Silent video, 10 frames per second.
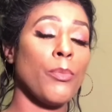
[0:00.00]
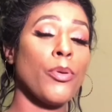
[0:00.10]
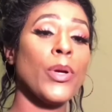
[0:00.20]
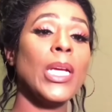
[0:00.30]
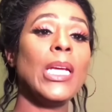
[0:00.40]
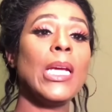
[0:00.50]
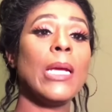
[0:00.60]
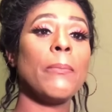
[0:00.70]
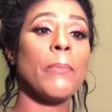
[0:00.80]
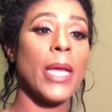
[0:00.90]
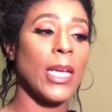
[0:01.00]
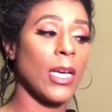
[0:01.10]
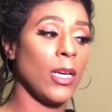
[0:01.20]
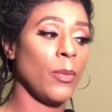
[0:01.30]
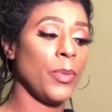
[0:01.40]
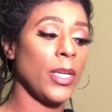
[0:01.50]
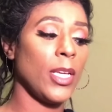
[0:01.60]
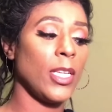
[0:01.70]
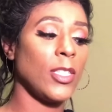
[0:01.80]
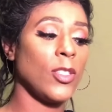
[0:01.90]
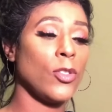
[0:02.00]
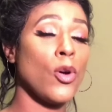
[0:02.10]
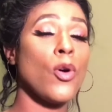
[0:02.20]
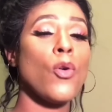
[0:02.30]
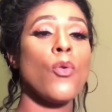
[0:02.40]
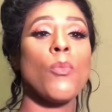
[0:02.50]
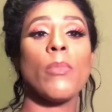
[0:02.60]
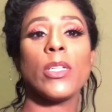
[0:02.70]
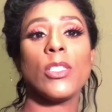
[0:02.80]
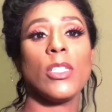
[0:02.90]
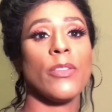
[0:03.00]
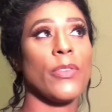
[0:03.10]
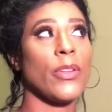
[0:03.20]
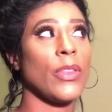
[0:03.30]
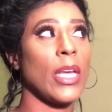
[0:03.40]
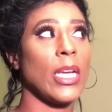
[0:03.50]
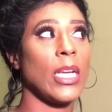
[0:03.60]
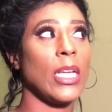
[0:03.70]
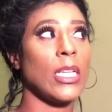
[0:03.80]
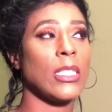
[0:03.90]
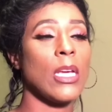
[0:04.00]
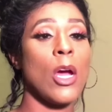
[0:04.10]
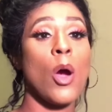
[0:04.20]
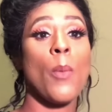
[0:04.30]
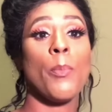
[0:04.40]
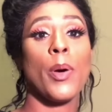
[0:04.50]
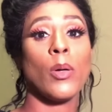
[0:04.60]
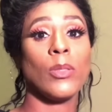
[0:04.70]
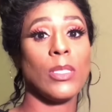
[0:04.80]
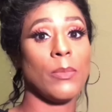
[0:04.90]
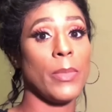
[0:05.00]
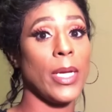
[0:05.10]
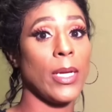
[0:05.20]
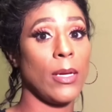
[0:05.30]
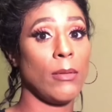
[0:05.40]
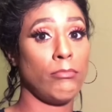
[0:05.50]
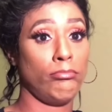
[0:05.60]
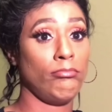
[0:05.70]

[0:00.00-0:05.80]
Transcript: pre-makeup is so much different than it is post-makeup,